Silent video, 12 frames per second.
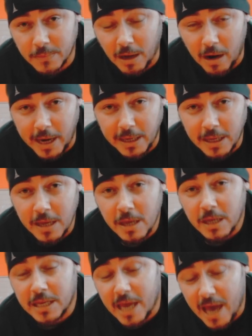All right?
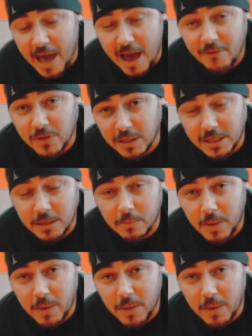You have to let the